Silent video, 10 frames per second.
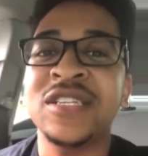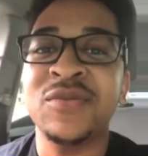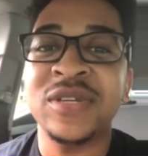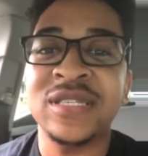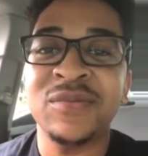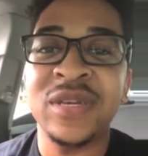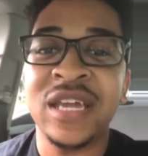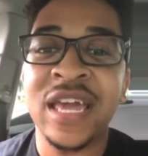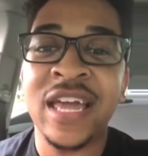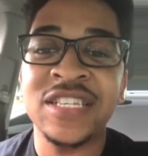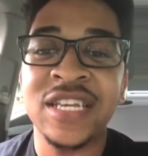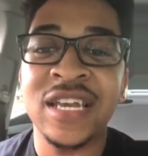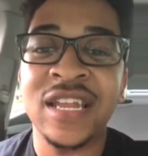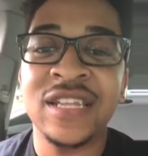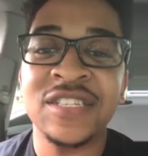she wants to be
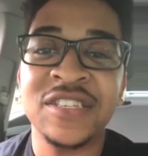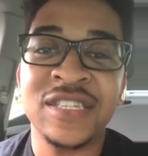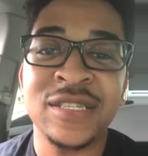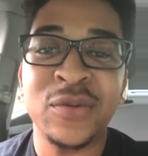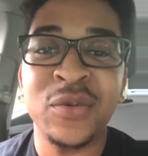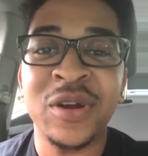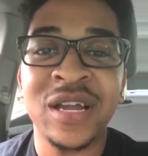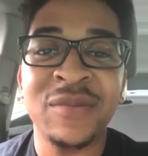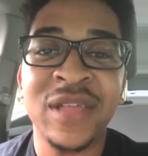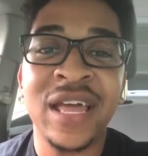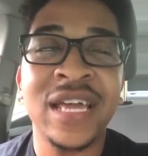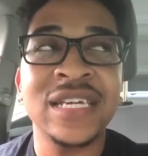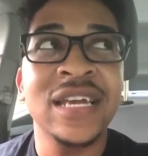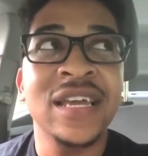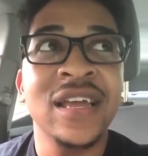edgy, and it just doesn't work. I'm like,
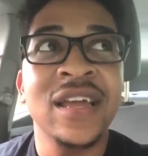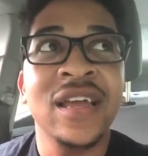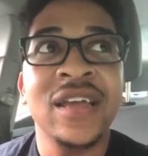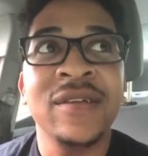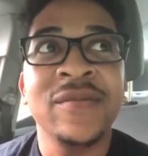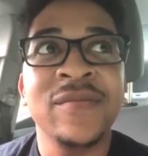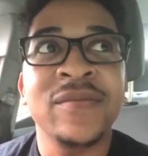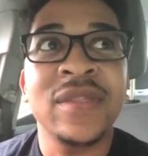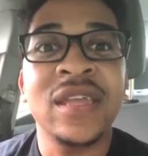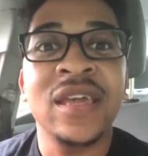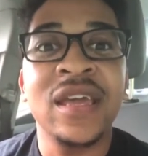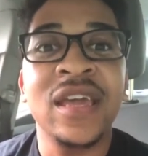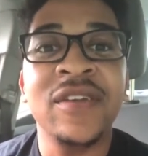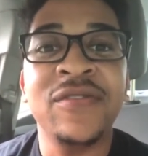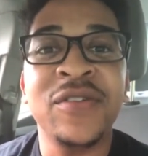
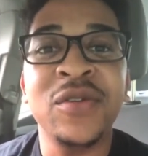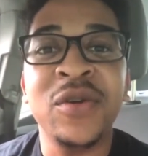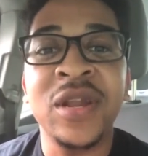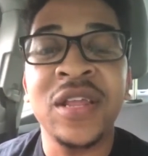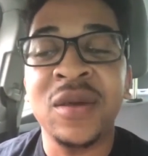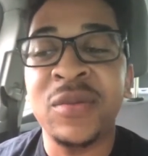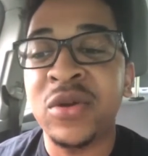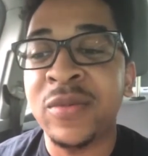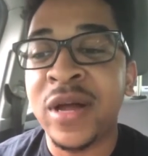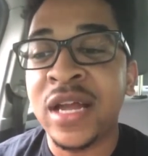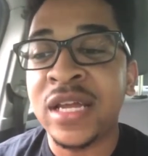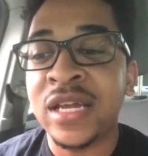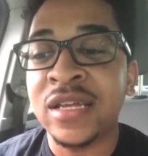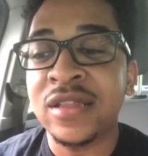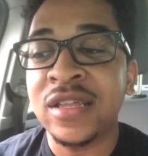if you know anything about
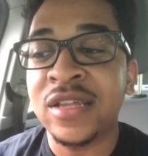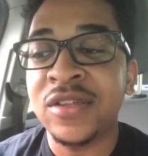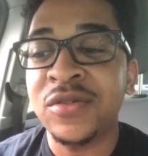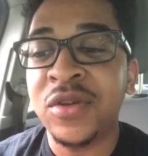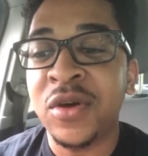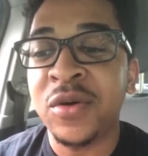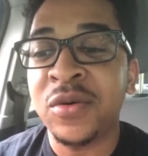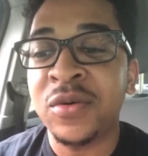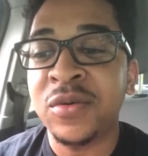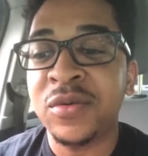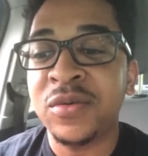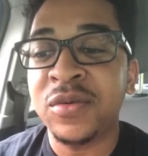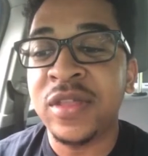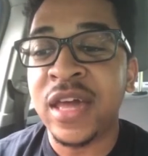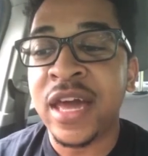Normani, then you know
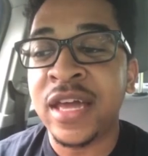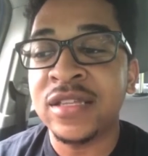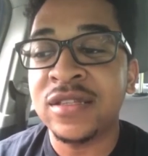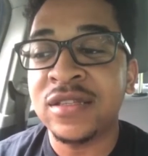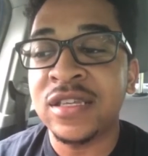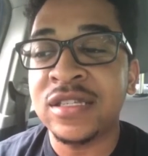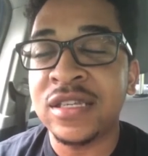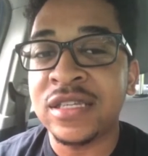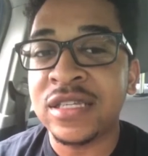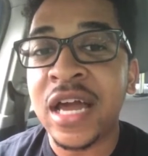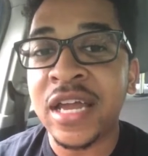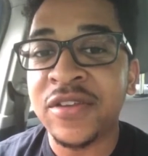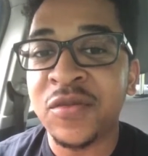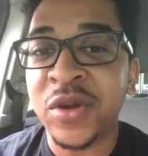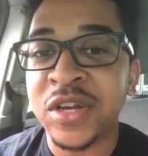that this is kind of
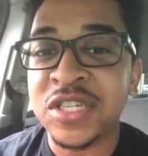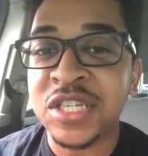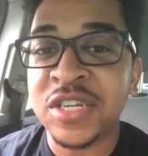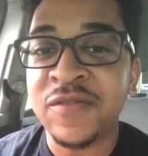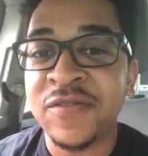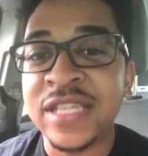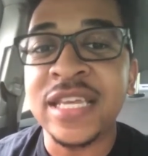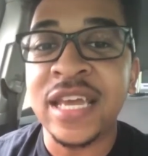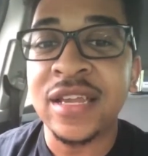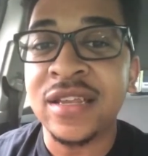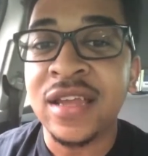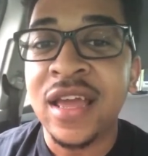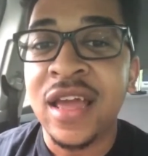where she fits in.